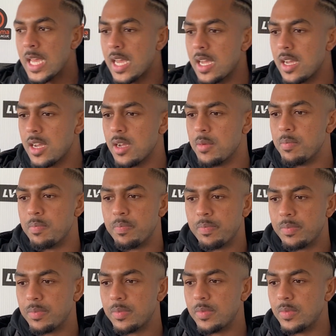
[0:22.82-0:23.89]

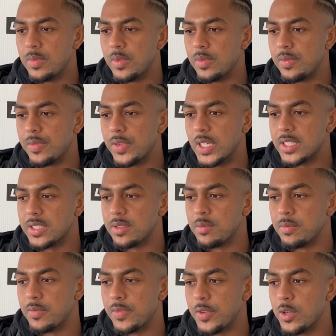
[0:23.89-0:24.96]
First
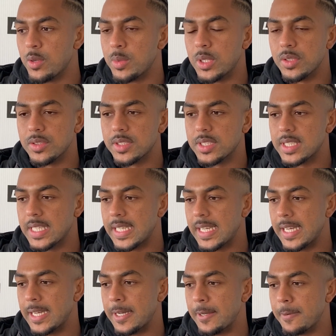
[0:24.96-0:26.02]
and foremost,
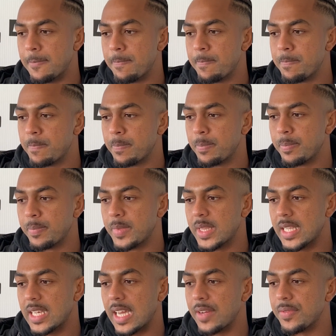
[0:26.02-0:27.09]

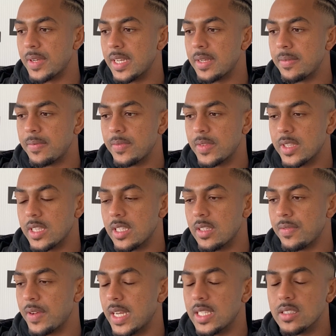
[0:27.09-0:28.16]
gaffer, the
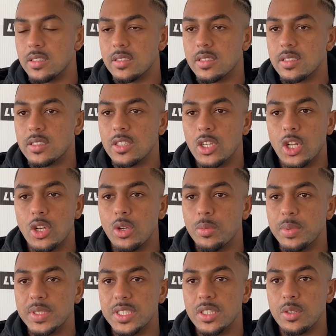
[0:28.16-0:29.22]
fans, the
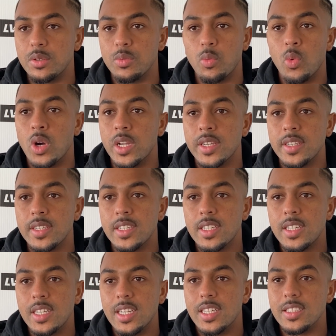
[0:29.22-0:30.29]
club as a one,
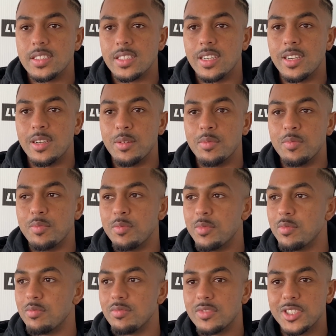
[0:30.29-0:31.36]
it's
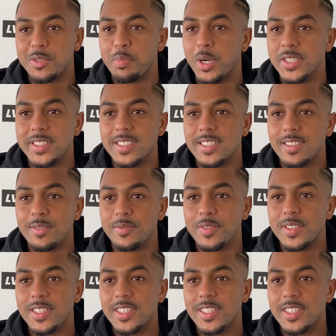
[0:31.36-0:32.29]
just positive.